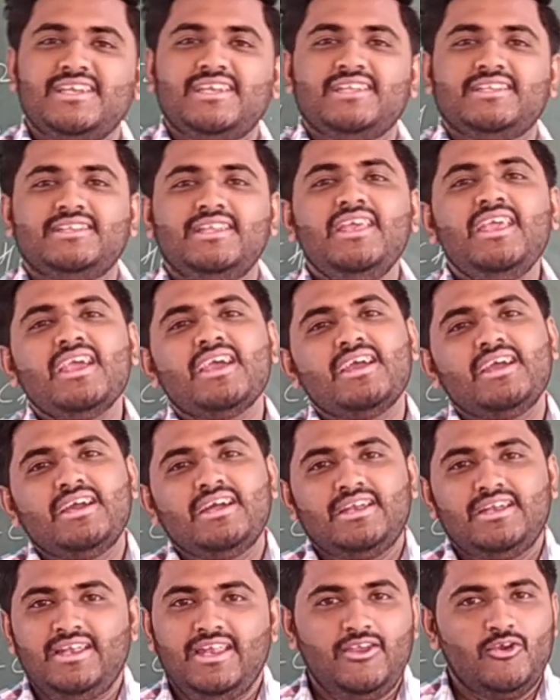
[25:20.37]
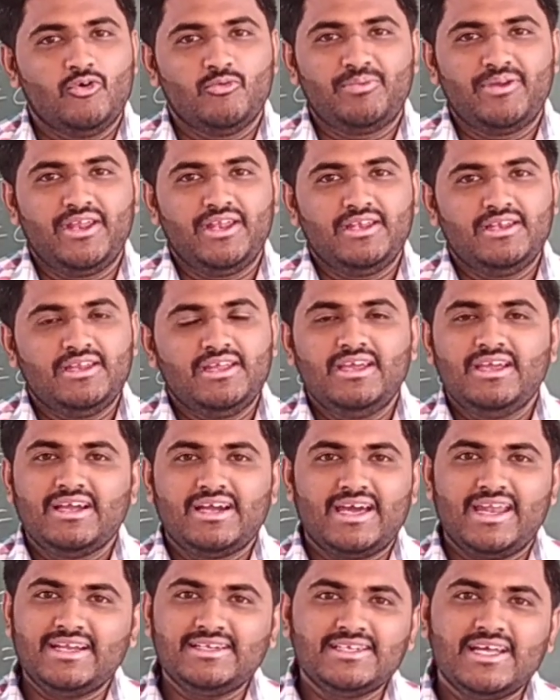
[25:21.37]
in the neoprene.
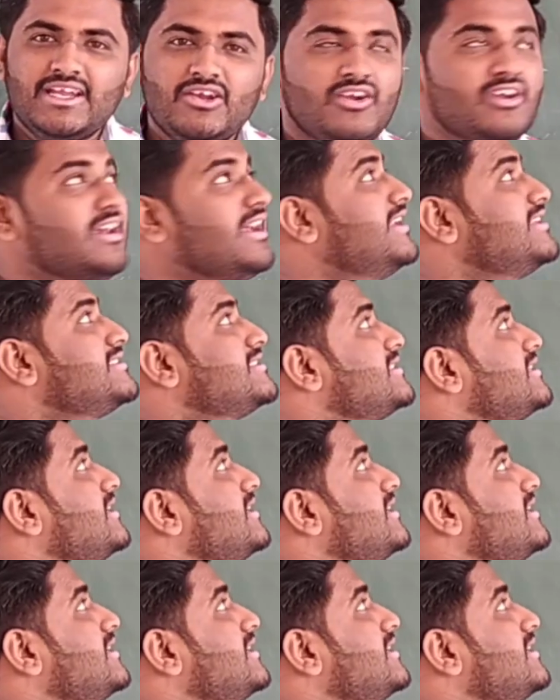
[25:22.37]
Correct or not guys?